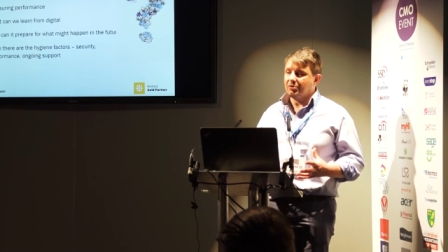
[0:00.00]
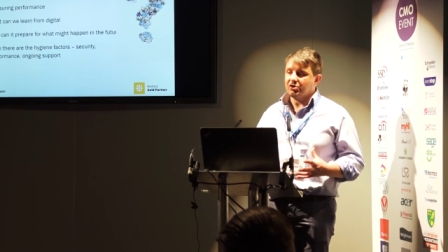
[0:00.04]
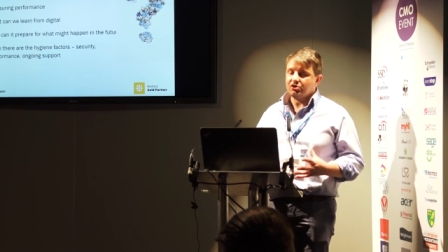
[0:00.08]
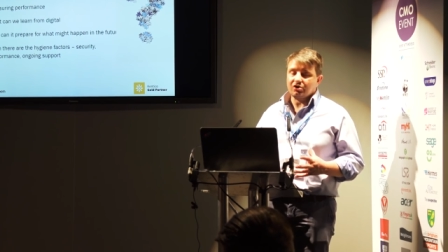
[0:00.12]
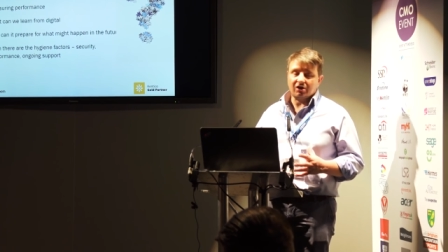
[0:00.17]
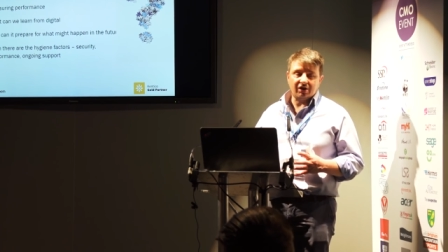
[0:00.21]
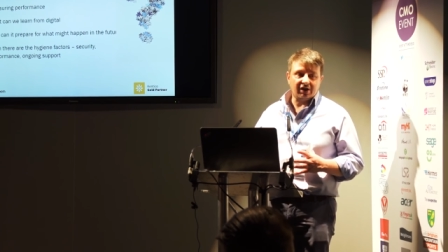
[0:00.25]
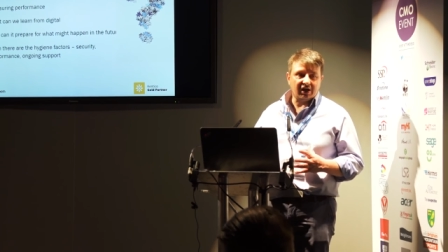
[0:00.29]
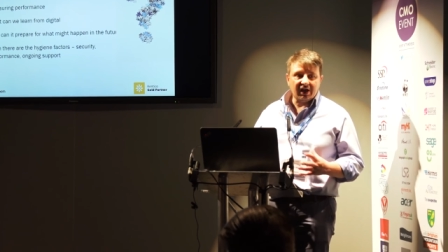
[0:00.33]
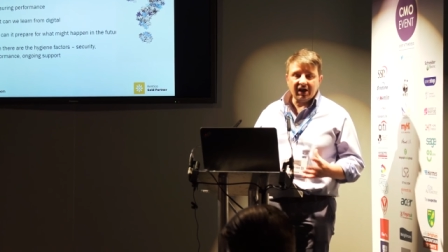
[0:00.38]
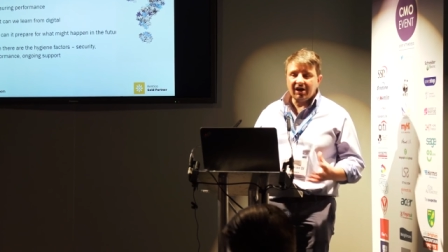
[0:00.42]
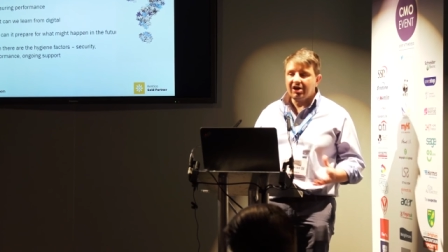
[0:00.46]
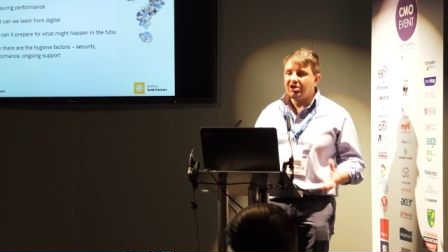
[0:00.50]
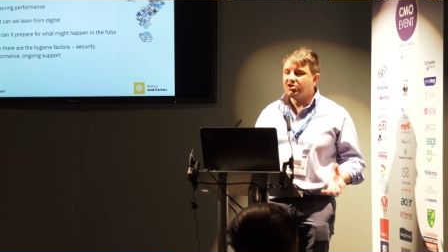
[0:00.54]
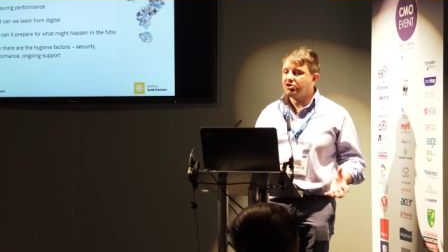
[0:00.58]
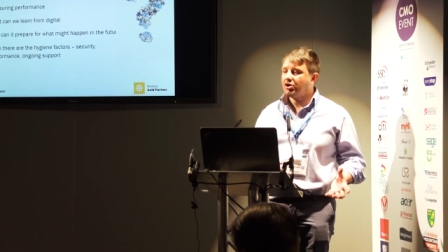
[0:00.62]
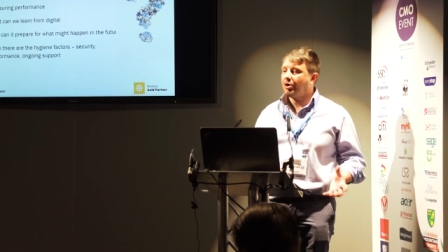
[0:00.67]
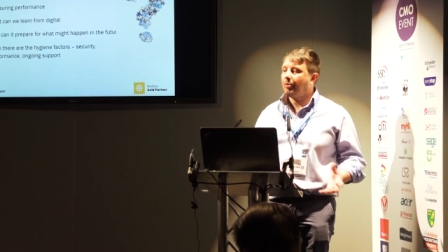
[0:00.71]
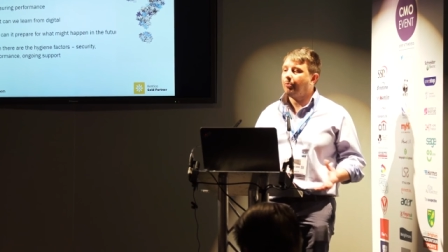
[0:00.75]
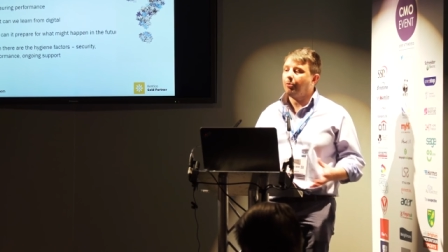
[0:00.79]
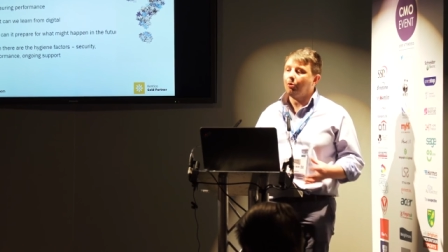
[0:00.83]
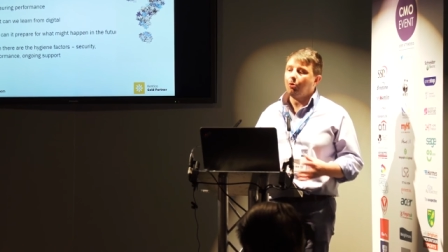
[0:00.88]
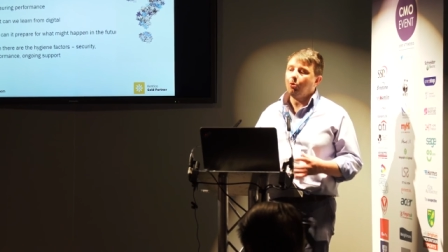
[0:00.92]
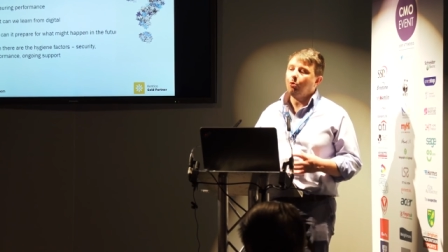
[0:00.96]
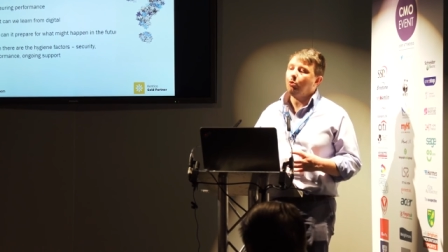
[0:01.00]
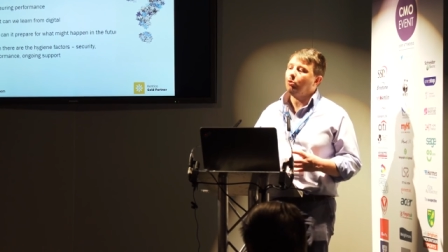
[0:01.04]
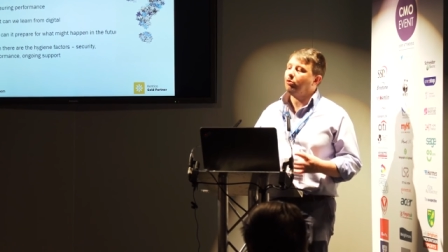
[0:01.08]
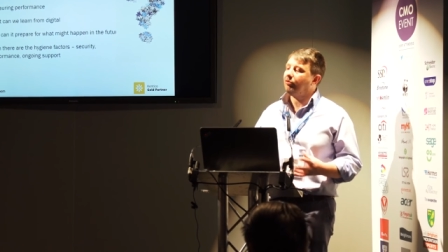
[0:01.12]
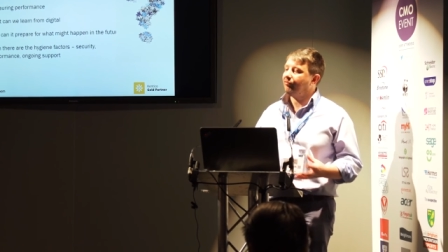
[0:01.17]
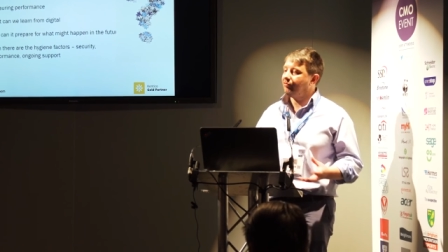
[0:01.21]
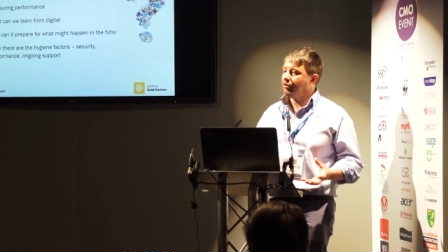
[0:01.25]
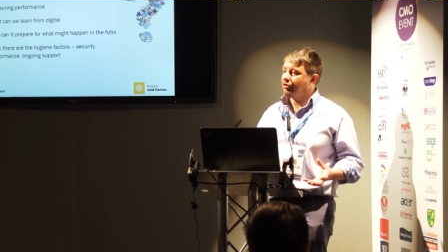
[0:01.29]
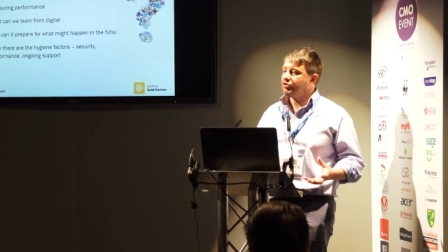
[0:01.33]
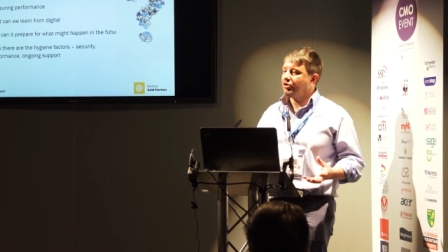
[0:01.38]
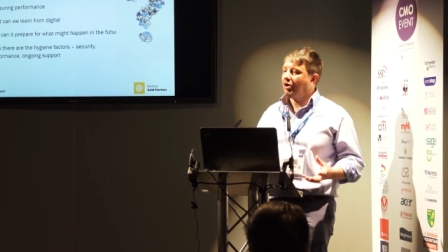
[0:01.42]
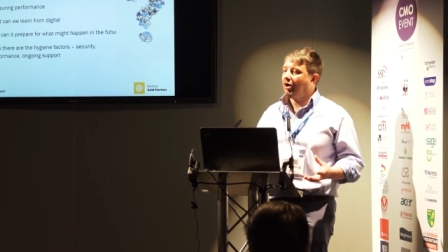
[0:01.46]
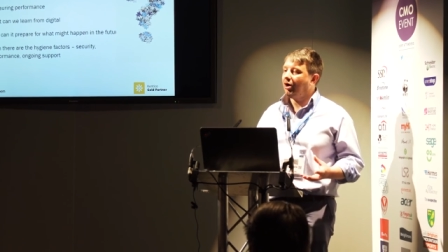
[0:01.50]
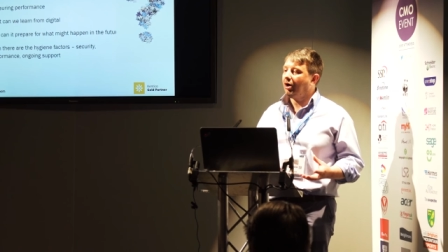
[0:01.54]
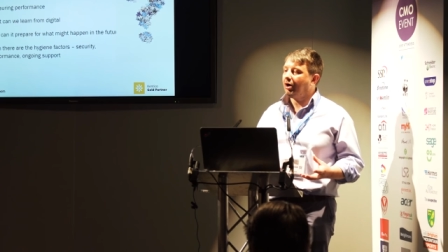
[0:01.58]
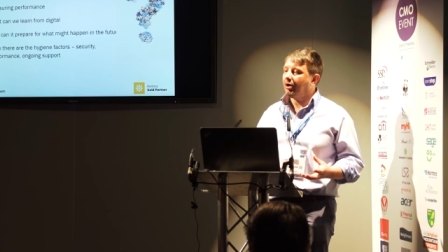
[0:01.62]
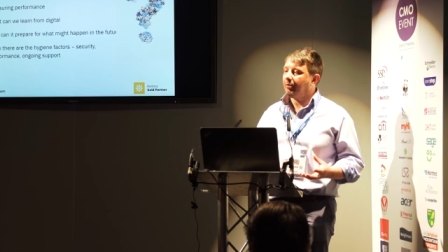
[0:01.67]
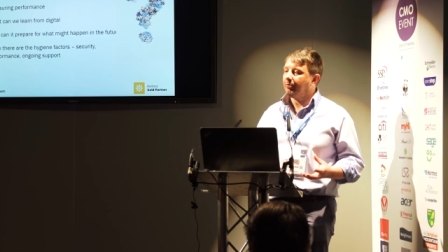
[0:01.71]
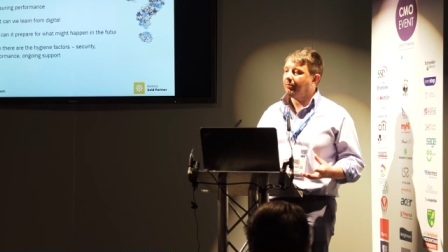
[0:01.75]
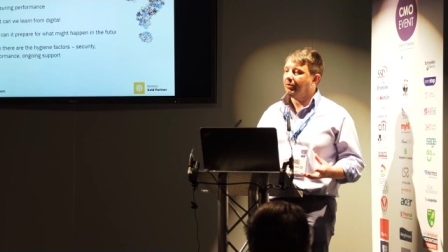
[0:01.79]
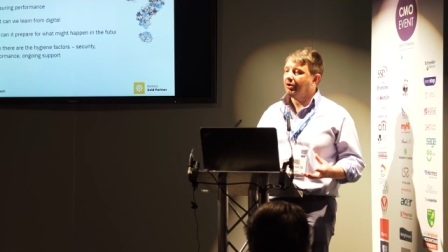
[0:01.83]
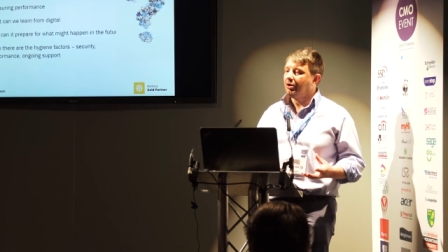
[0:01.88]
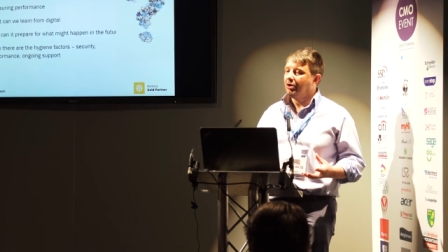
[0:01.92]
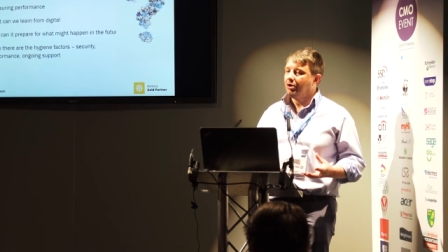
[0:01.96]
that's going to eat up all of your
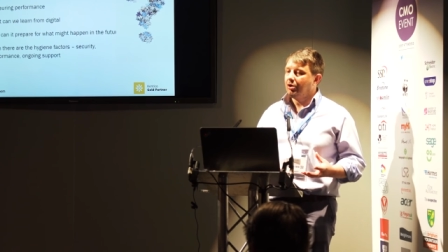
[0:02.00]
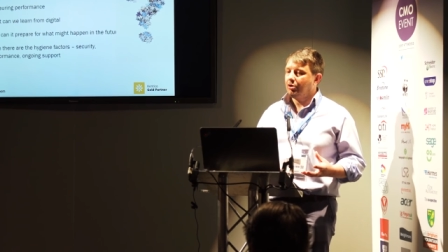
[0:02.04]
time.